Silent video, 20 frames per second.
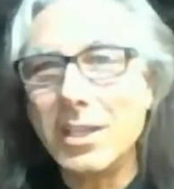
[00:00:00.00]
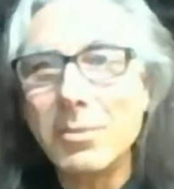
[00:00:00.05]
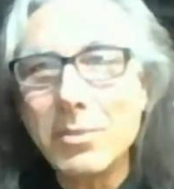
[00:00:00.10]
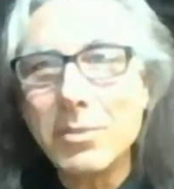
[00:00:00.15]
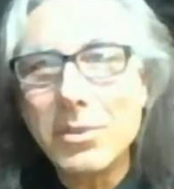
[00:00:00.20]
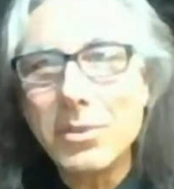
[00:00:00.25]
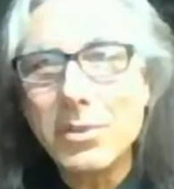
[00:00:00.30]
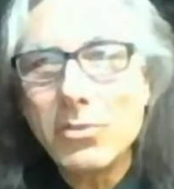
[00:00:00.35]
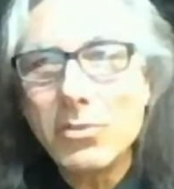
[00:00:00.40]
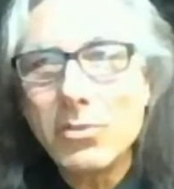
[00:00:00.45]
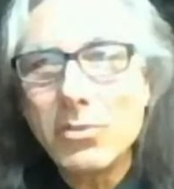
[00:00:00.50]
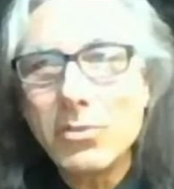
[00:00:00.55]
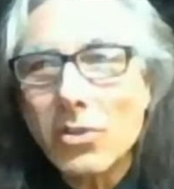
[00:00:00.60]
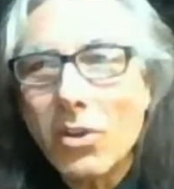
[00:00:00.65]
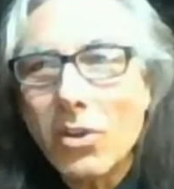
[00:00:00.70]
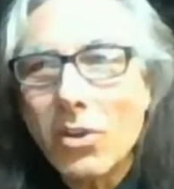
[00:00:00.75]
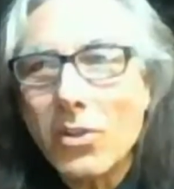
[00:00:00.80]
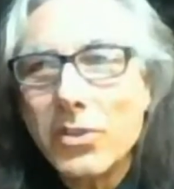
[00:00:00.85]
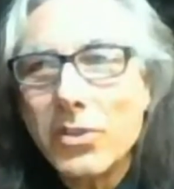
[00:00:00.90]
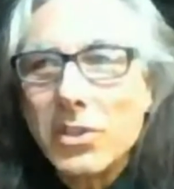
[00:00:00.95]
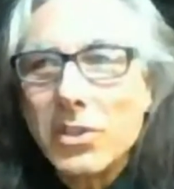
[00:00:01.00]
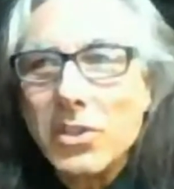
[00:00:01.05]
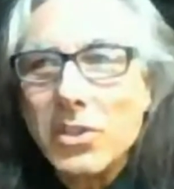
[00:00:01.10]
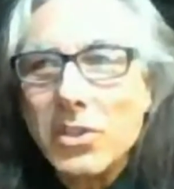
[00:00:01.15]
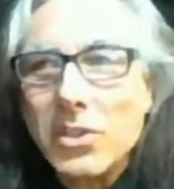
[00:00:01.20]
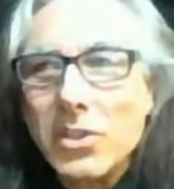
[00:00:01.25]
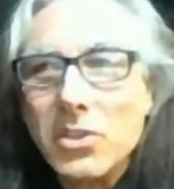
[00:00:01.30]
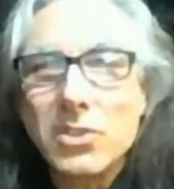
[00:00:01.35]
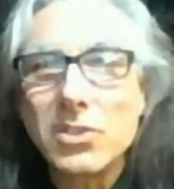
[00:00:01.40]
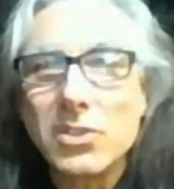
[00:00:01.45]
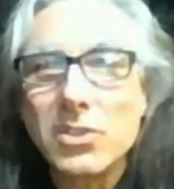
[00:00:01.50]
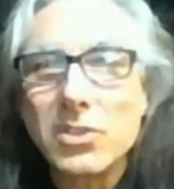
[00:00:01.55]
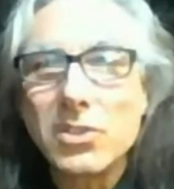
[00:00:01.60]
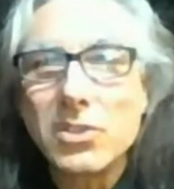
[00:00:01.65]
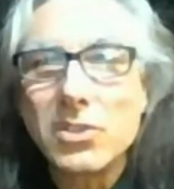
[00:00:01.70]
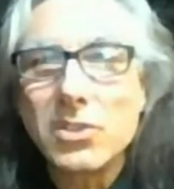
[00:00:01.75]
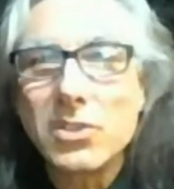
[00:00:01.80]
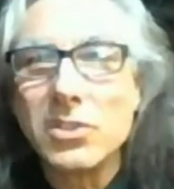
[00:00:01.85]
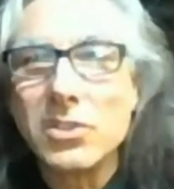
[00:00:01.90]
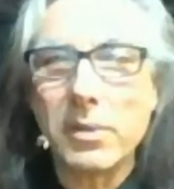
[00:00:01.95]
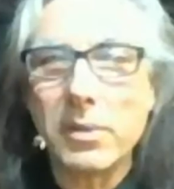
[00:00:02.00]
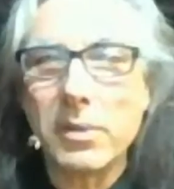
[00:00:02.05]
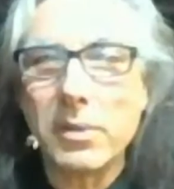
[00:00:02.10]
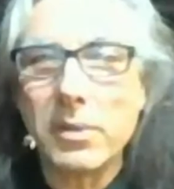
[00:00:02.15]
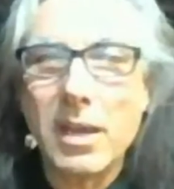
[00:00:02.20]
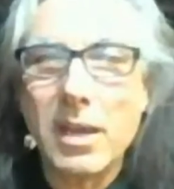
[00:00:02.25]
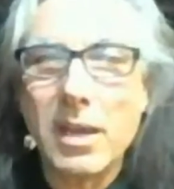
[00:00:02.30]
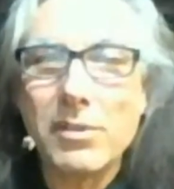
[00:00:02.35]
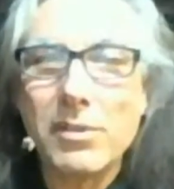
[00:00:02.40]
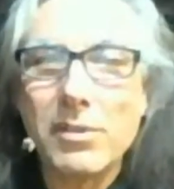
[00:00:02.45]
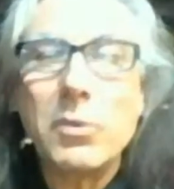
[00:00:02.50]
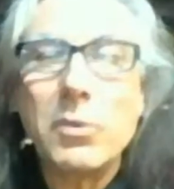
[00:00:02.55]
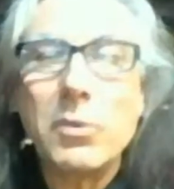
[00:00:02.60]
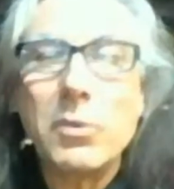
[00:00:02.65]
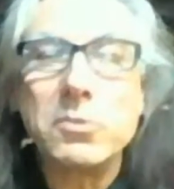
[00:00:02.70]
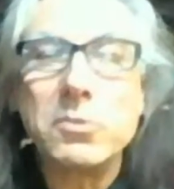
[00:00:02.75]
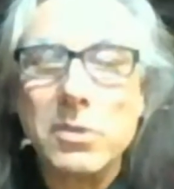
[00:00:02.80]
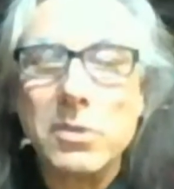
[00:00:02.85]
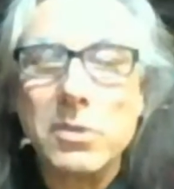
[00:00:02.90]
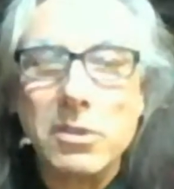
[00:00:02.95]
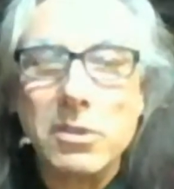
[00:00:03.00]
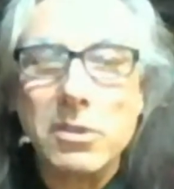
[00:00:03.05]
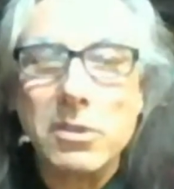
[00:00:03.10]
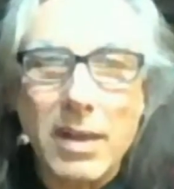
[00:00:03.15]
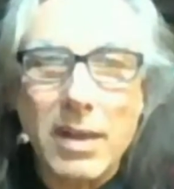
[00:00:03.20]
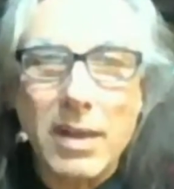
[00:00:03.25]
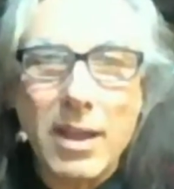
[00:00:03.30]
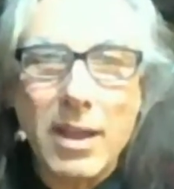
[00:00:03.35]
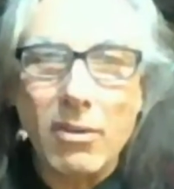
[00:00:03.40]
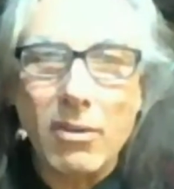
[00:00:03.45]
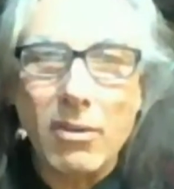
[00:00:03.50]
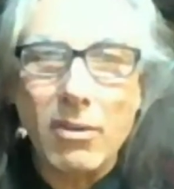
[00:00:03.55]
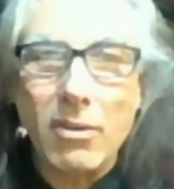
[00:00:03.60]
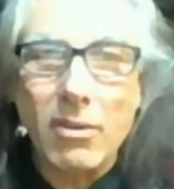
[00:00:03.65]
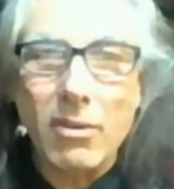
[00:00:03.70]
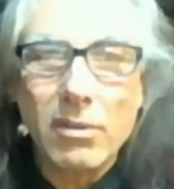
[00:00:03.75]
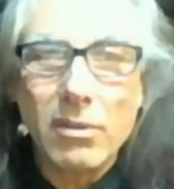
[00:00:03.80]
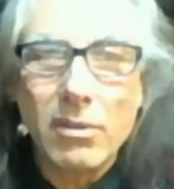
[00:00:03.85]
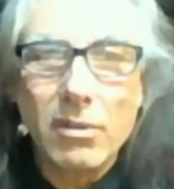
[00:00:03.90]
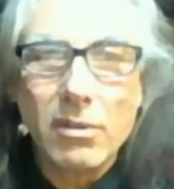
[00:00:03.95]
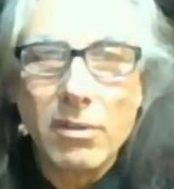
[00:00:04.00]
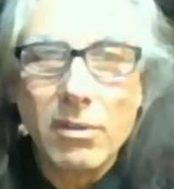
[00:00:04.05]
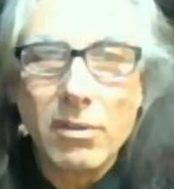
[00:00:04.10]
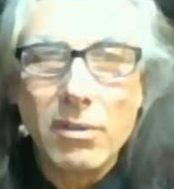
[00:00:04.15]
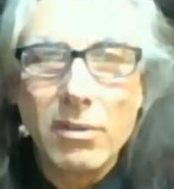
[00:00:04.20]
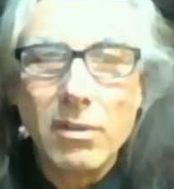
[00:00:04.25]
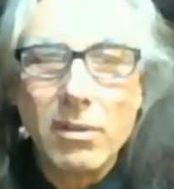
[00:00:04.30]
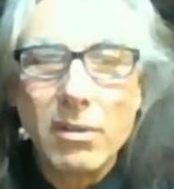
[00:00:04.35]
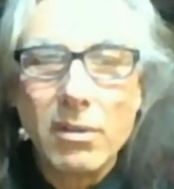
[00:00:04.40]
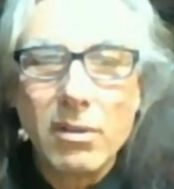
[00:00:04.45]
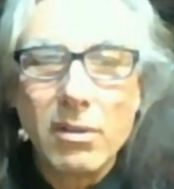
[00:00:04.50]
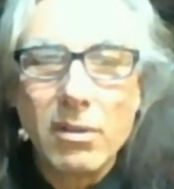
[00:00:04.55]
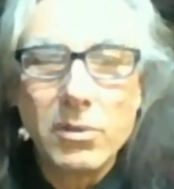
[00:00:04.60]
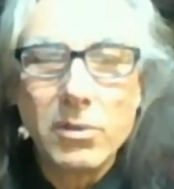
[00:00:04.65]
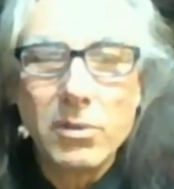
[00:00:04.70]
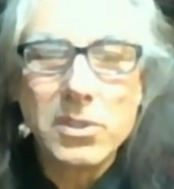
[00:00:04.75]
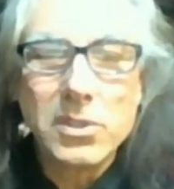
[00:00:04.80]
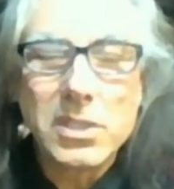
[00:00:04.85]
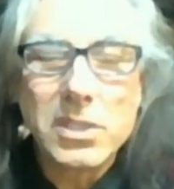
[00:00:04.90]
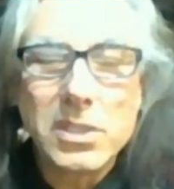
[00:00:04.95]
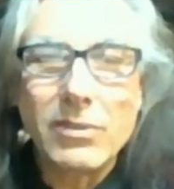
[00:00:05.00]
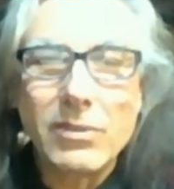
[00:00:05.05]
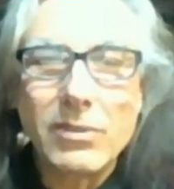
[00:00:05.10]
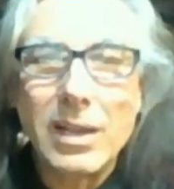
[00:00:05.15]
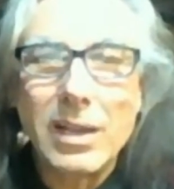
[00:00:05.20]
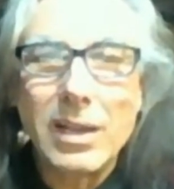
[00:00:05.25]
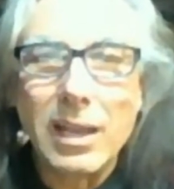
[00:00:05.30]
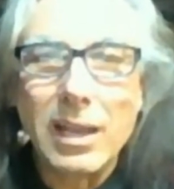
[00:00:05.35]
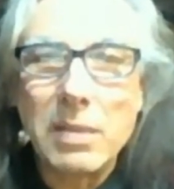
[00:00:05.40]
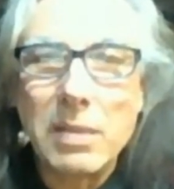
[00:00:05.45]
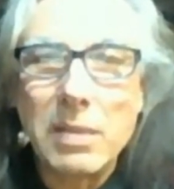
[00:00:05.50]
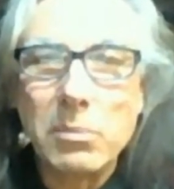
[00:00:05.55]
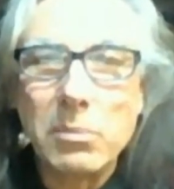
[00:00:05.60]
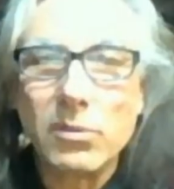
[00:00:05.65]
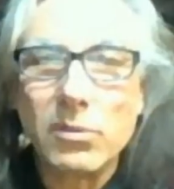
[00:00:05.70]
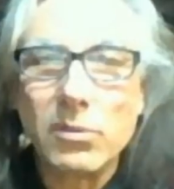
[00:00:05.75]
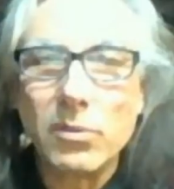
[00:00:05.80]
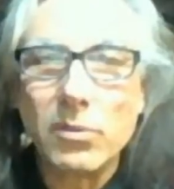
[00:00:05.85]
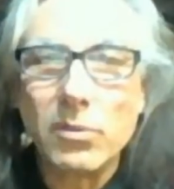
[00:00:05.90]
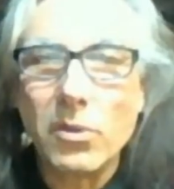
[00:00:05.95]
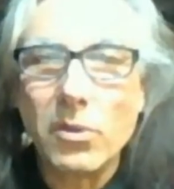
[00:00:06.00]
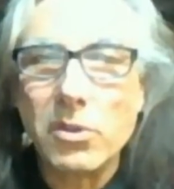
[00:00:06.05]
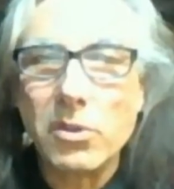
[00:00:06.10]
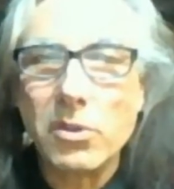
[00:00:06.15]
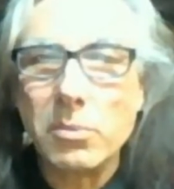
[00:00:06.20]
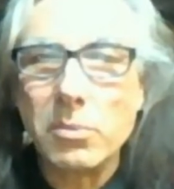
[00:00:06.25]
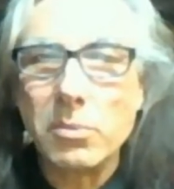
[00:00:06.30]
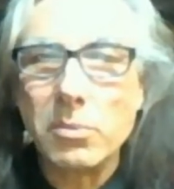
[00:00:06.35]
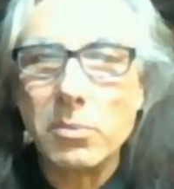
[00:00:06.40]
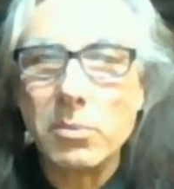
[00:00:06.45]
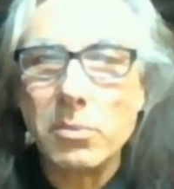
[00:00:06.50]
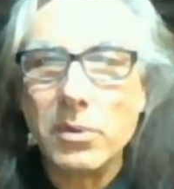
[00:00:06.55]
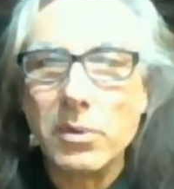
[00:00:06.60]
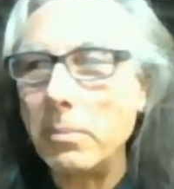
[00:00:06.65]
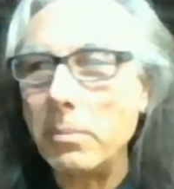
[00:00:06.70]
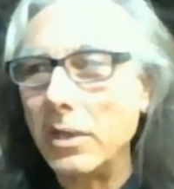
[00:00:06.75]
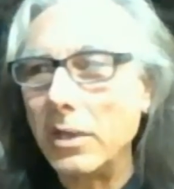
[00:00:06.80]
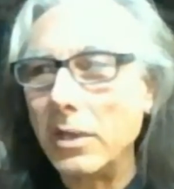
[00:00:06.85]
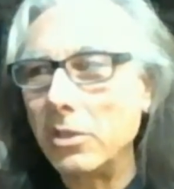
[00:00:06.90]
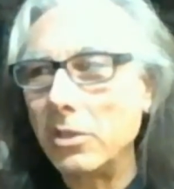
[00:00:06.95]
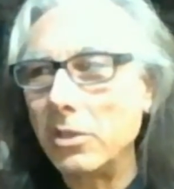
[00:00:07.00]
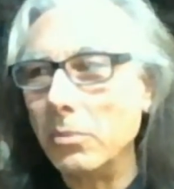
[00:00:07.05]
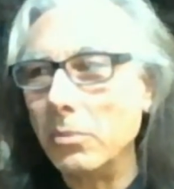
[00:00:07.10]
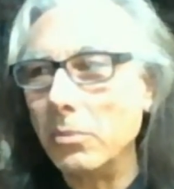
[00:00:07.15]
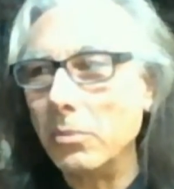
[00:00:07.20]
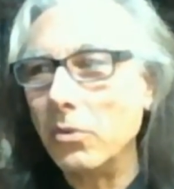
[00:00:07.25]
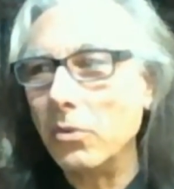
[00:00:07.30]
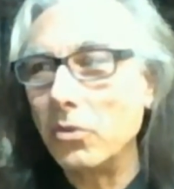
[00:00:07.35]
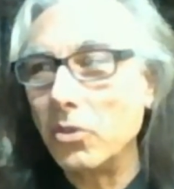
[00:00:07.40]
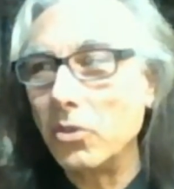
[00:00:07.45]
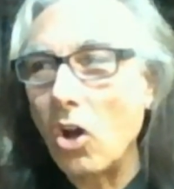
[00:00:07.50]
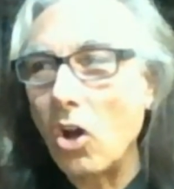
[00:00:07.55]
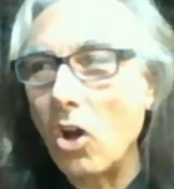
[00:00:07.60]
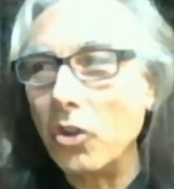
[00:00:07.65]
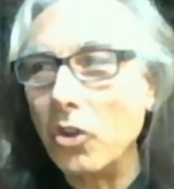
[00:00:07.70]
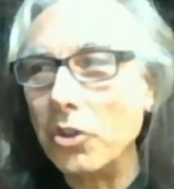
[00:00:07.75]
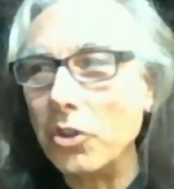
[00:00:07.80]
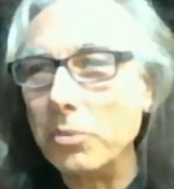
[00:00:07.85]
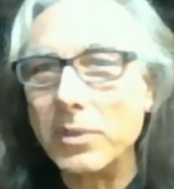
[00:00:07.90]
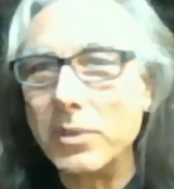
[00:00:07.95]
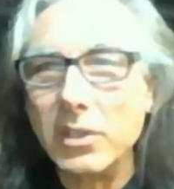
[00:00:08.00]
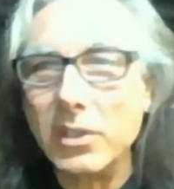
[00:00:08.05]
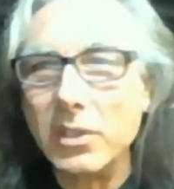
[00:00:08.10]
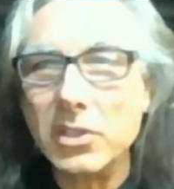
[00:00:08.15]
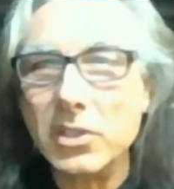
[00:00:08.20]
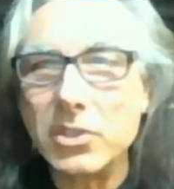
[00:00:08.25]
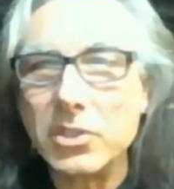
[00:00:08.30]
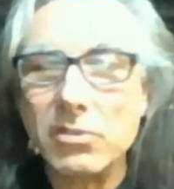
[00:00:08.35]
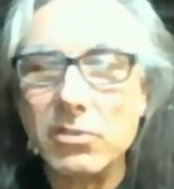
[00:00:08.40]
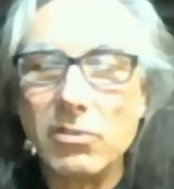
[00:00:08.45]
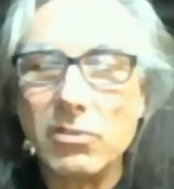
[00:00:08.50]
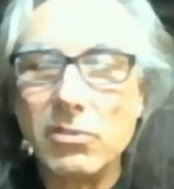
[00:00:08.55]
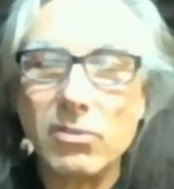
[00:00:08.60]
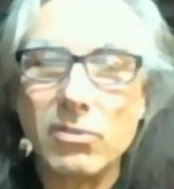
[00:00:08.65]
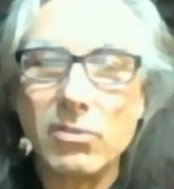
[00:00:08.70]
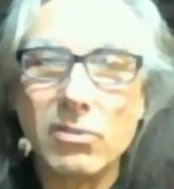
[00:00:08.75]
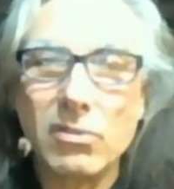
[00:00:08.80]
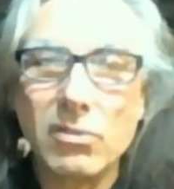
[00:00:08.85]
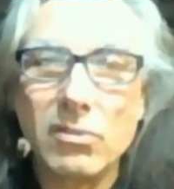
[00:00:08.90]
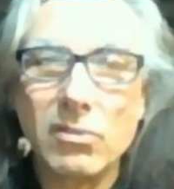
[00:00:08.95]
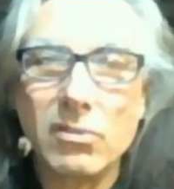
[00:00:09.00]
I mean, all these conditions that people have, they've always been around. We just never had labels for them or thought about them or called them conditions.